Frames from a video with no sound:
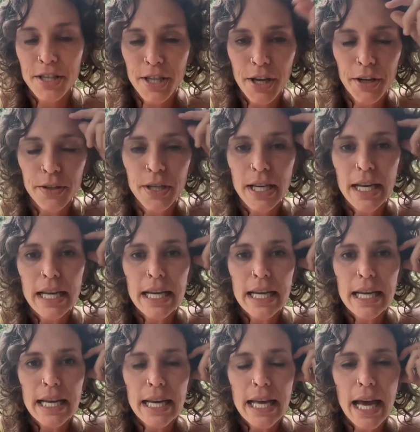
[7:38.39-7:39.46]
So
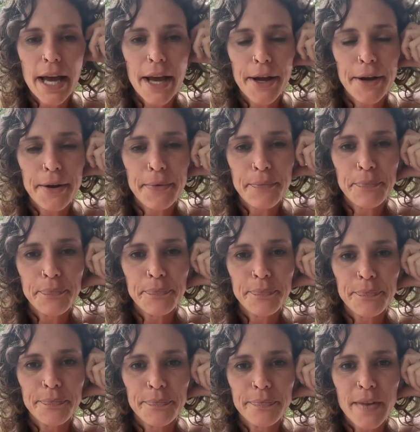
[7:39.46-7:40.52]

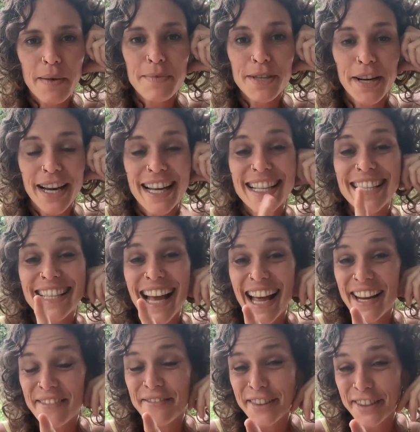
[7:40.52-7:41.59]
I'm sorry, it's
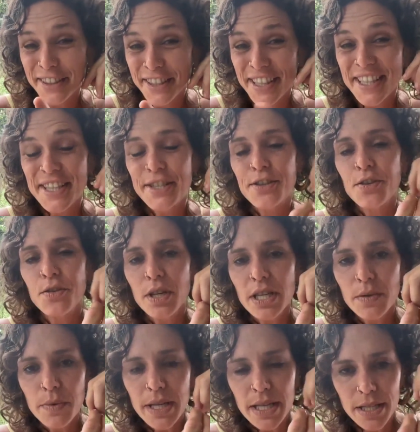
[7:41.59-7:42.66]
not infertile. As soon
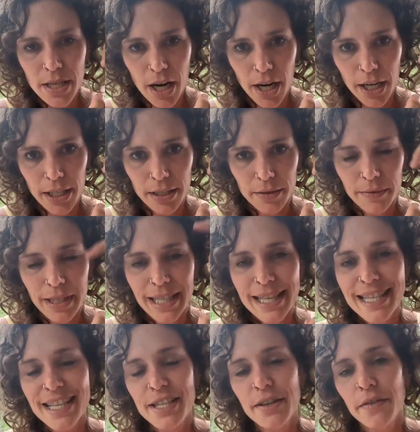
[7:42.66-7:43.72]
as we start
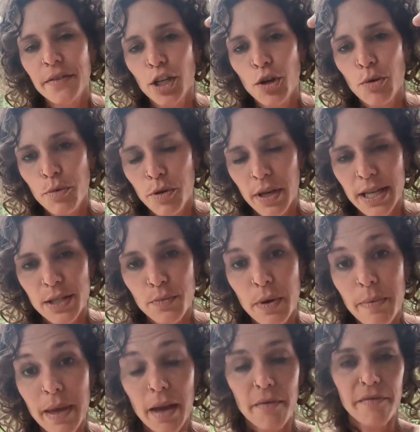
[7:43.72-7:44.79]
releasing cervical mucus,
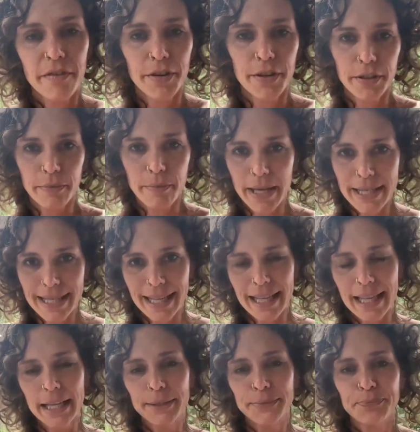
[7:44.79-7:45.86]
we become fertile,
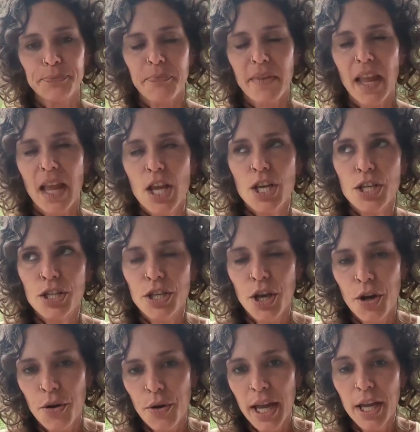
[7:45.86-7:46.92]
basically.
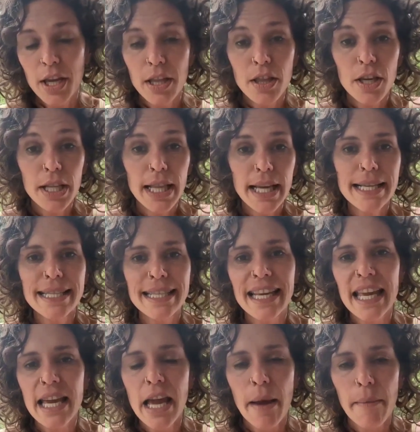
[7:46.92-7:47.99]
So it could look like
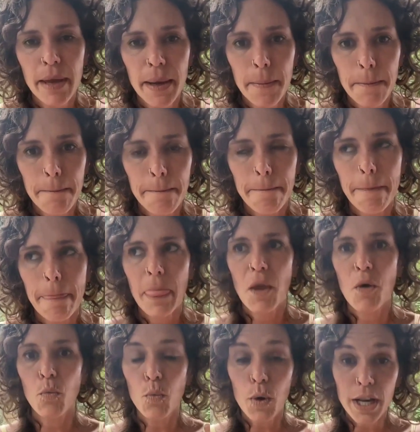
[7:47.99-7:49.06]
sticky gummy,
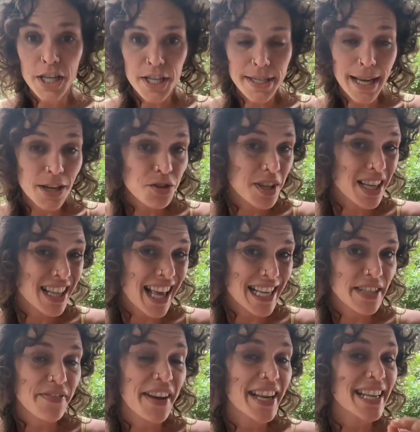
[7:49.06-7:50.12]
which is actually
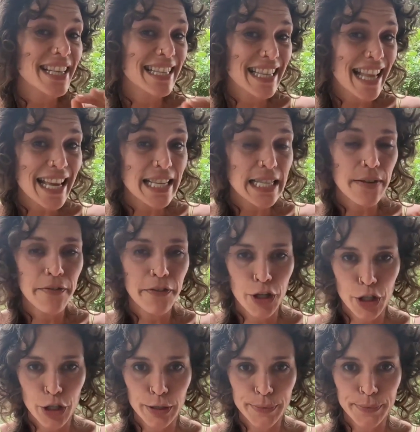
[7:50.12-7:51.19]
classified as less
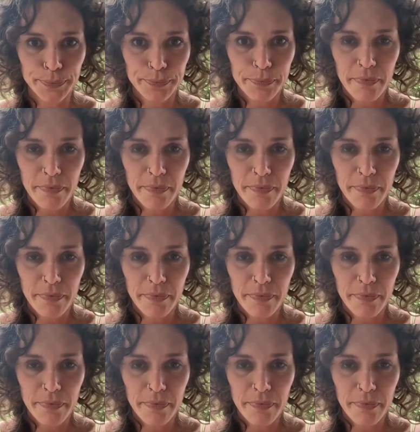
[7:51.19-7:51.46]
fertile.